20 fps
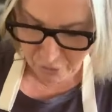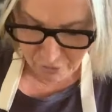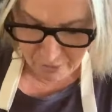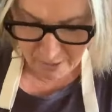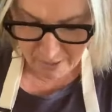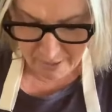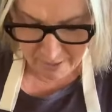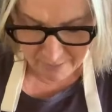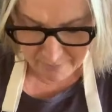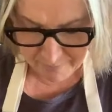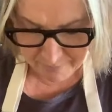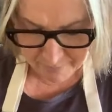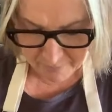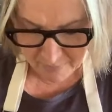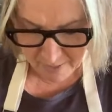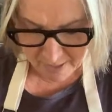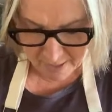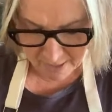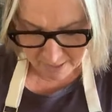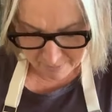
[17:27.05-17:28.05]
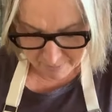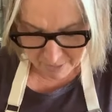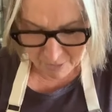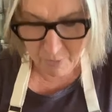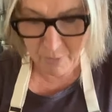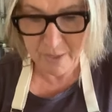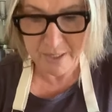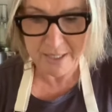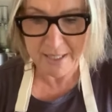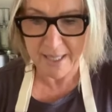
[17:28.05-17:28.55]
sugar, and I'm going
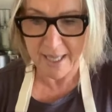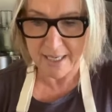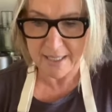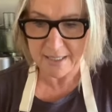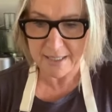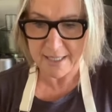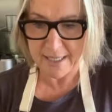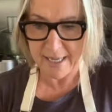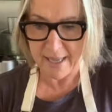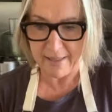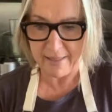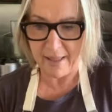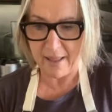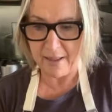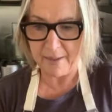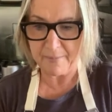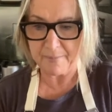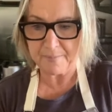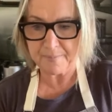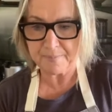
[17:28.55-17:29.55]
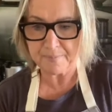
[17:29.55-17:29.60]
to whisk that together.